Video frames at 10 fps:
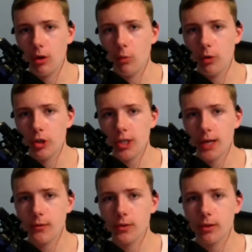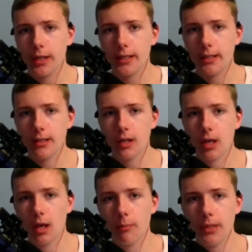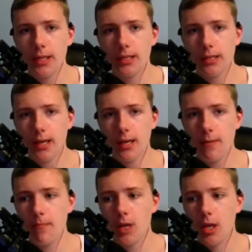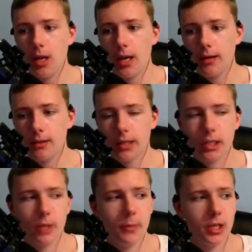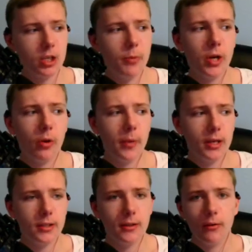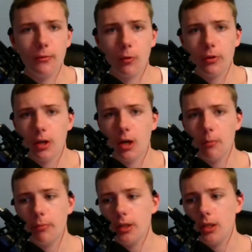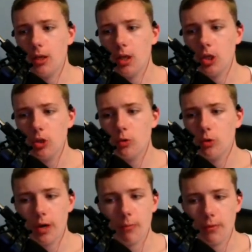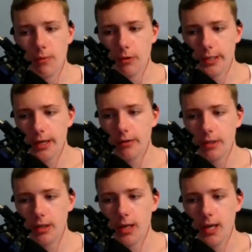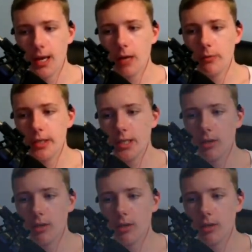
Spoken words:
which sounds like it's the company's name, and it's like some experiment for the company to create immortality. And we see